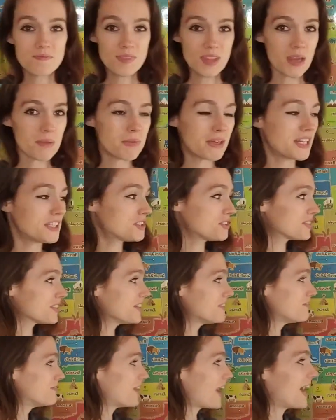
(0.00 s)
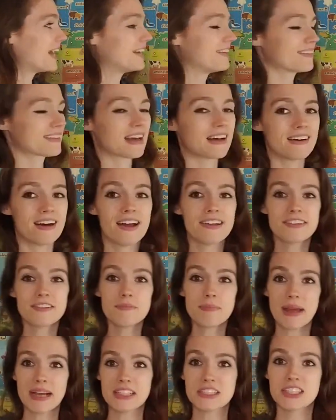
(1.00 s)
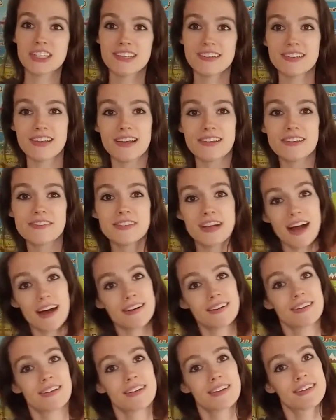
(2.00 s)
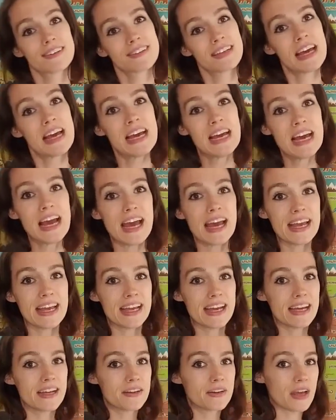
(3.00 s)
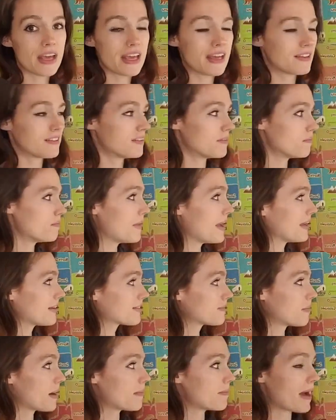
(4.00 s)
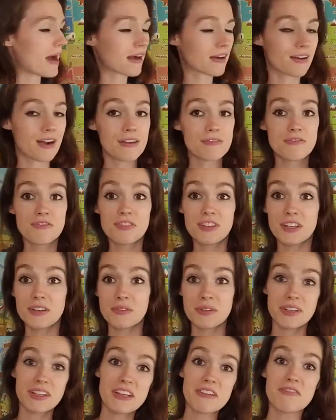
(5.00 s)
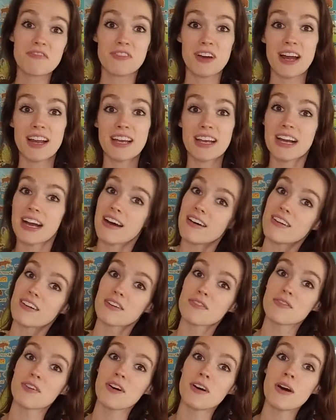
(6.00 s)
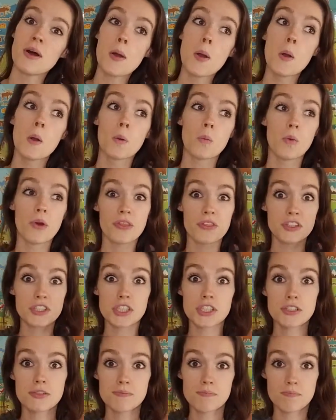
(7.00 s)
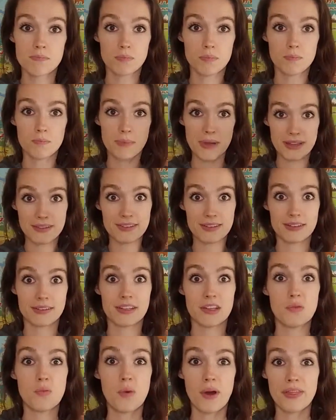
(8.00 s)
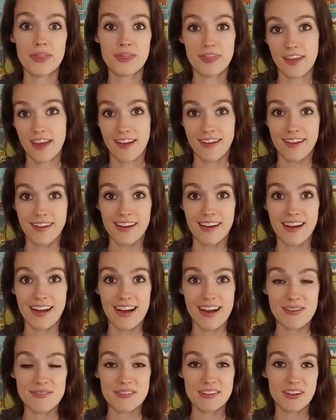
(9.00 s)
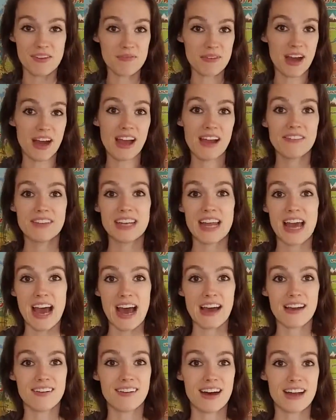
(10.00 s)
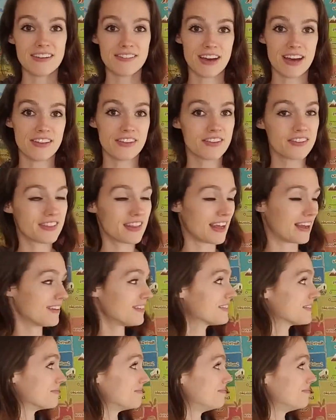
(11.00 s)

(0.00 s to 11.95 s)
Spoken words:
But it's really fun. It's got lots of pictures, lots of colors, and it makes my background feel really fun and colorful with just basically one thing. So I'm not having to add a lot of other things.